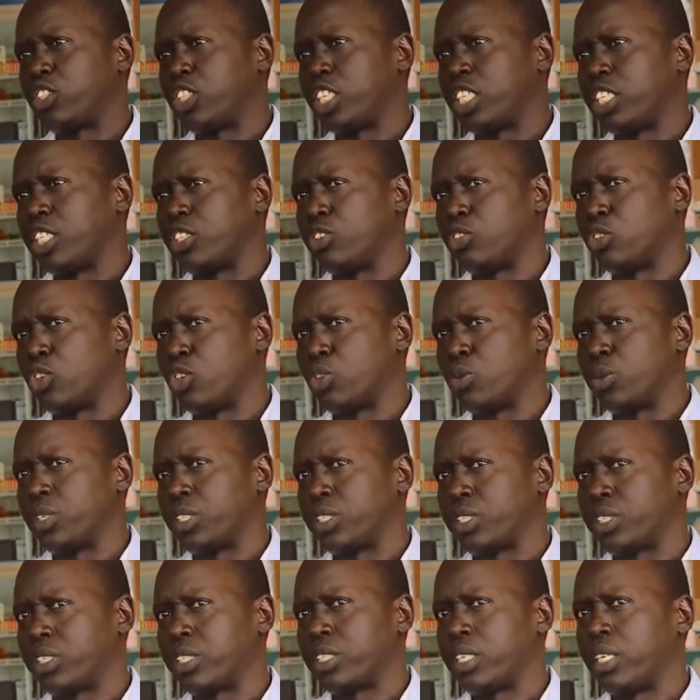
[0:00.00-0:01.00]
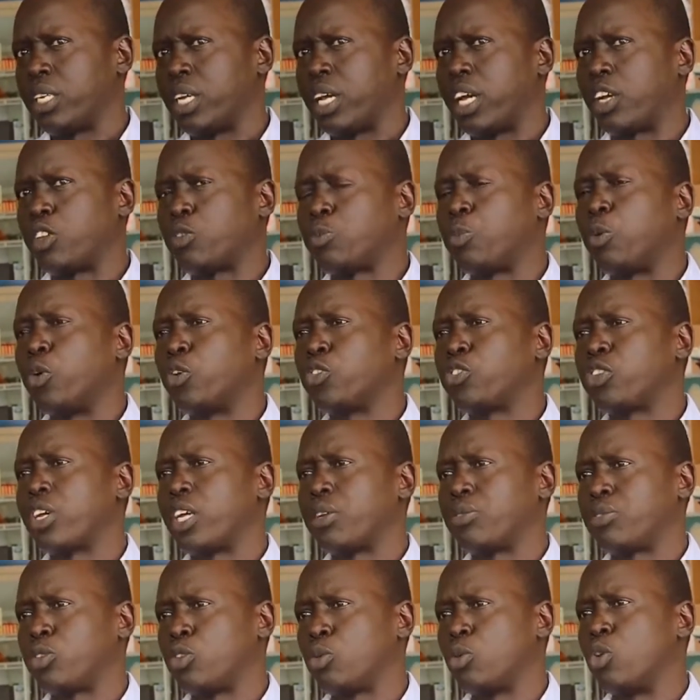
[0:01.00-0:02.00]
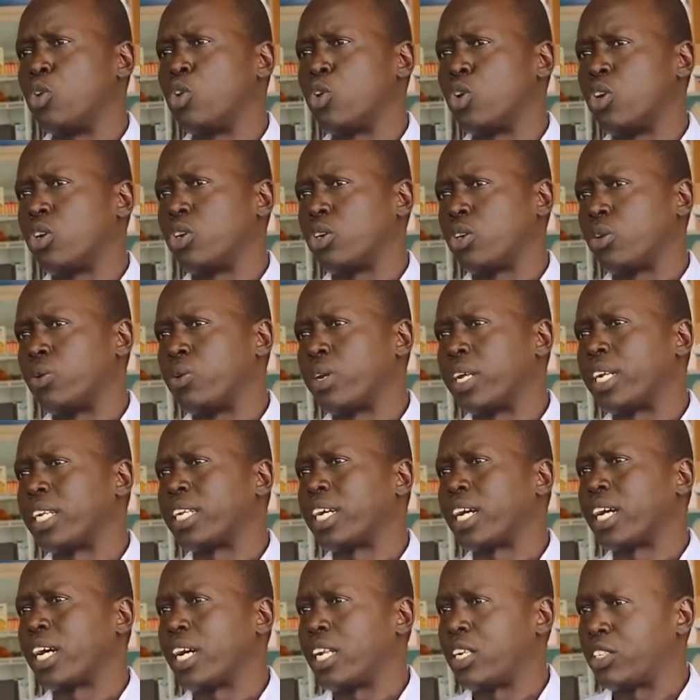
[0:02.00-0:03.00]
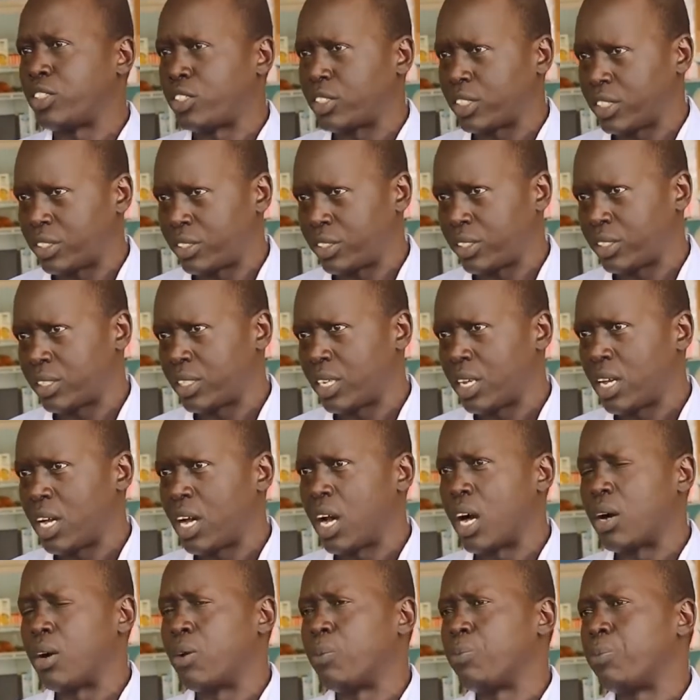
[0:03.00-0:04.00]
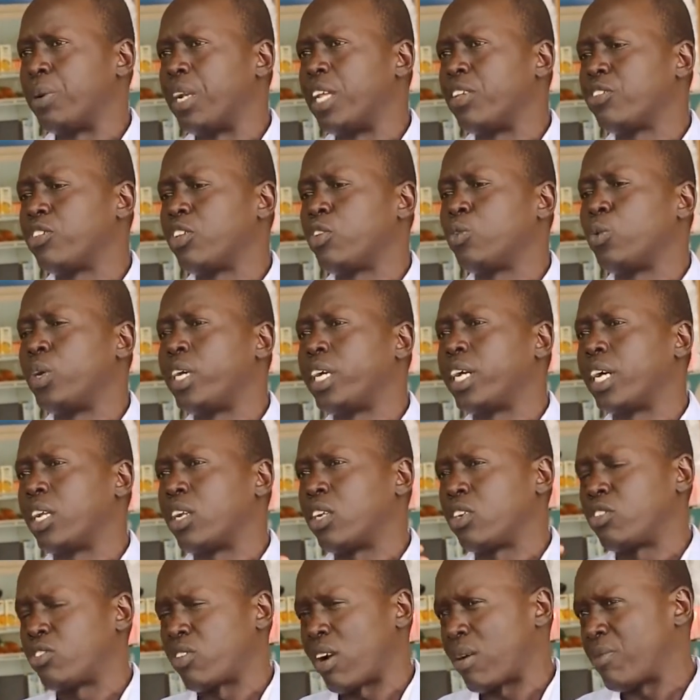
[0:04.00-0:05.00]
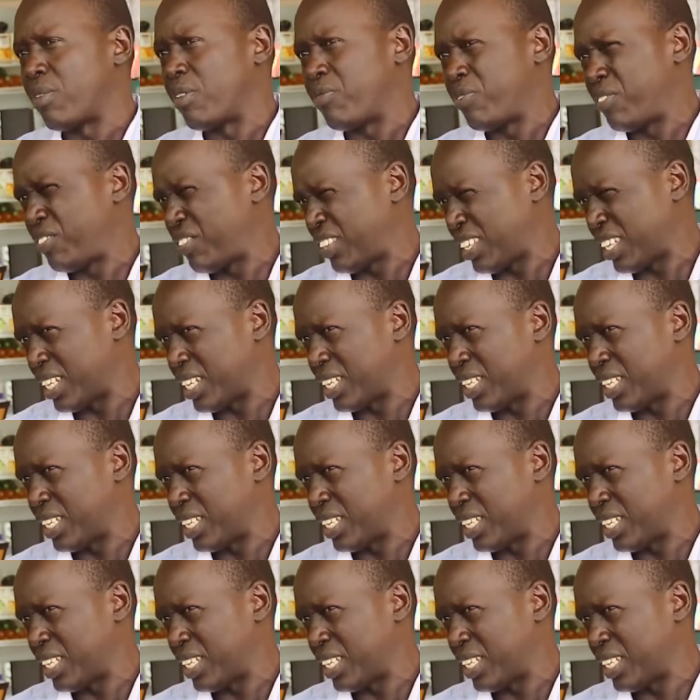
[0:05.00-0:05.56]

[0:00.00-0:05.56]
changes always expose us to greater cultures, places we cannot travel physically.